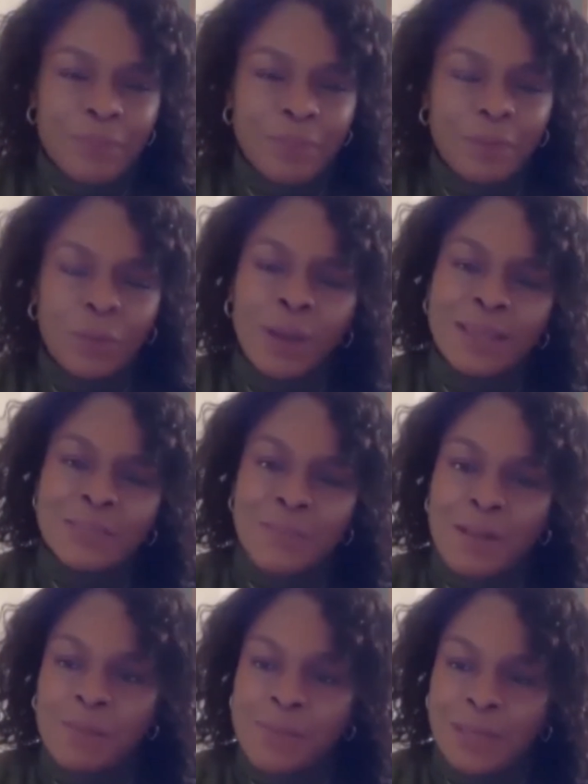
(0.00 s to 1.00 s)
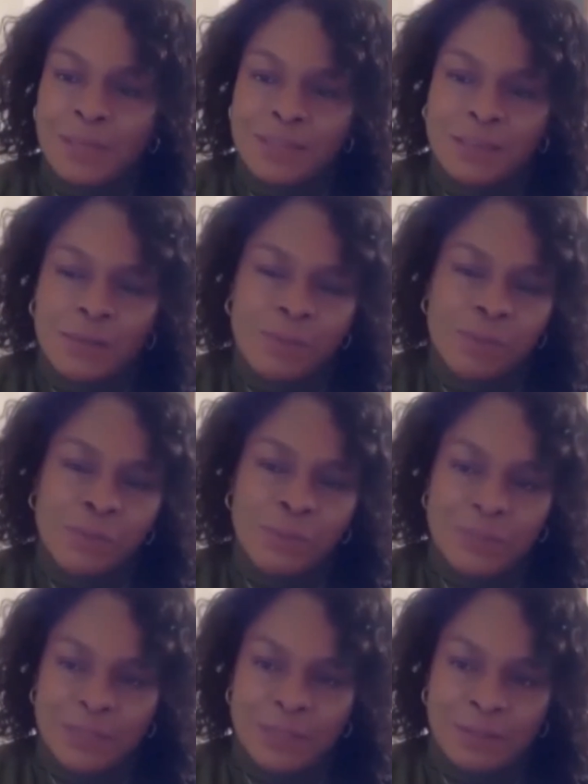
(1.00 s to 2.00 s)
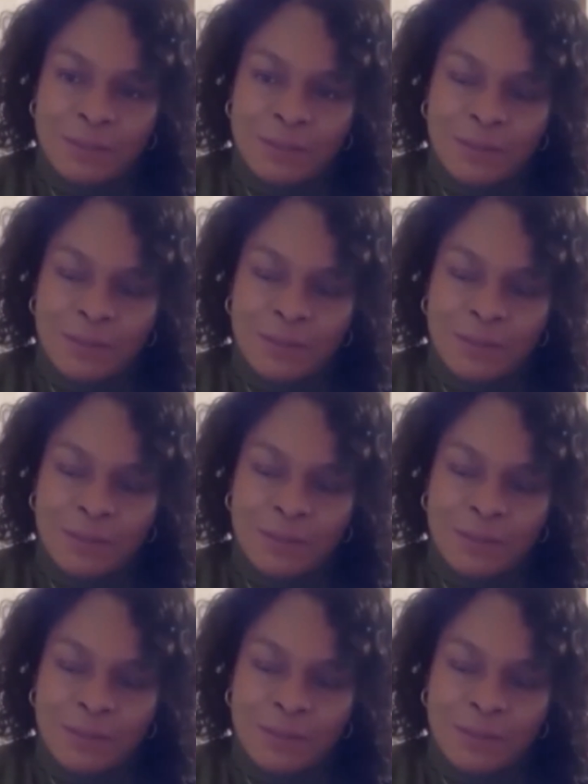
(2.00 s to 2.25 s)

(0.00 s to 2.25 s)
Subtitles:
Why is well-being so important